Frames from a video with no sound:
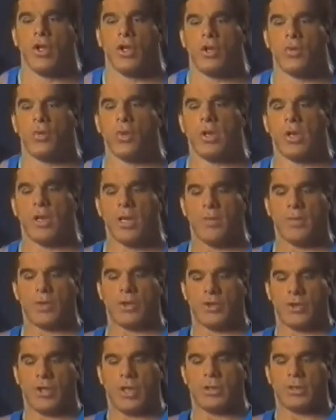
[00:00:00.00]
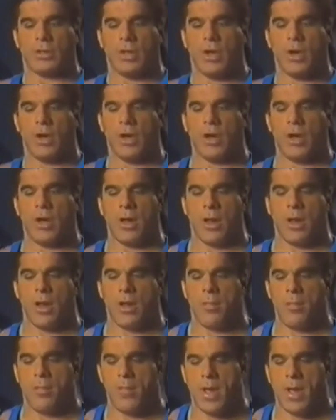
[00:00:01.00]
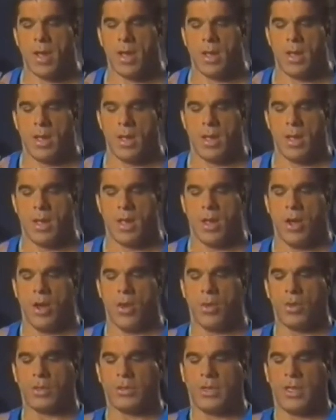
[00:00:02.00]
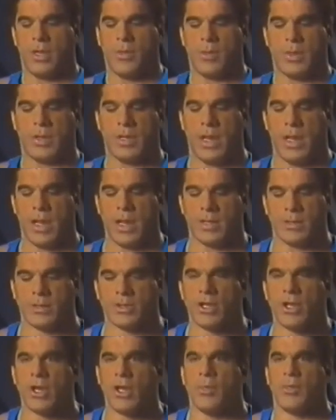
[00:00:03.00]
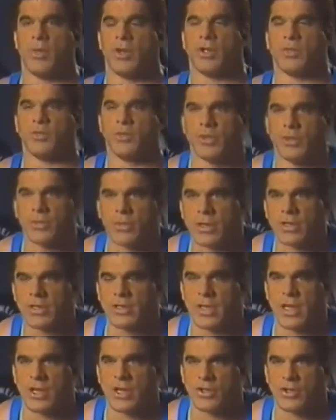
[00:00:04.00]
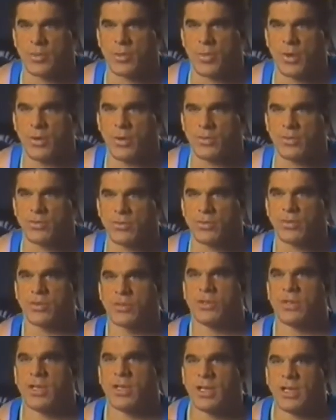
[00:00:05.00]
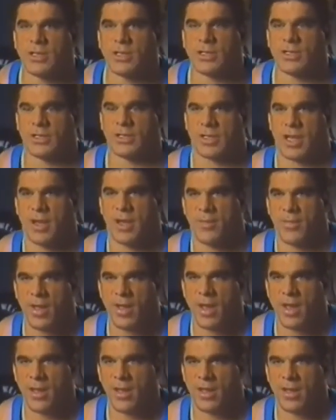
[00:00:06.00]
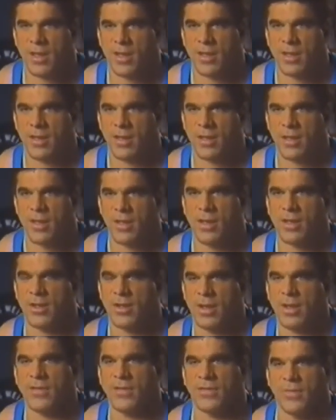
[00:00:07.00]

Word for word: You want to keep your chest high and come back, always keep it tense. Because when you're on stage, you pose, it's the same thing. You have to